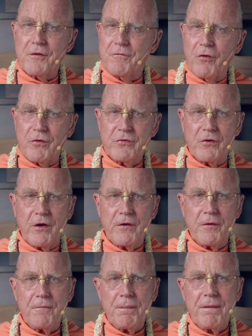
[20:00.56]
of
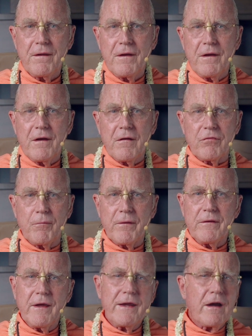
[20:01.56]
Varshana, from the
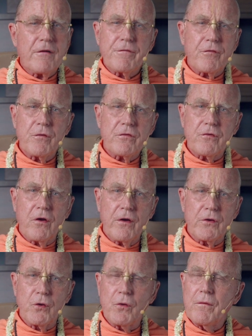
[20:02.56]
day I first saw
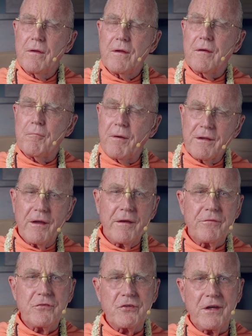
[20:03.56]
you, my
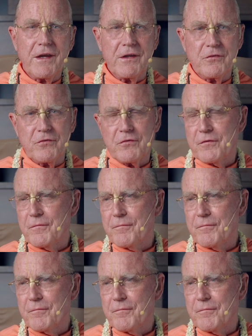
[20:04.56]
life changed.